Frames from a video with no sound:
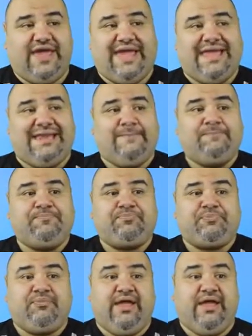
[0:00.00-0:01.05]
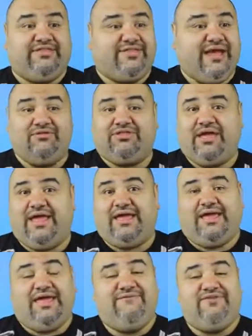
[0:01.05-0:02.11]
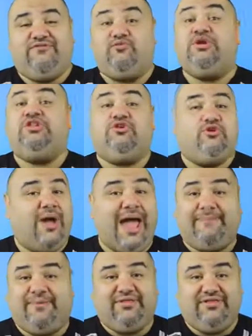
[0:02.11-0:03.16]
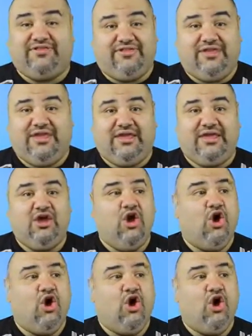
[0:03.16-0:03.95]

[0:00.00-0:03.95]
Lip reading: And it sounds like even if we do happen to see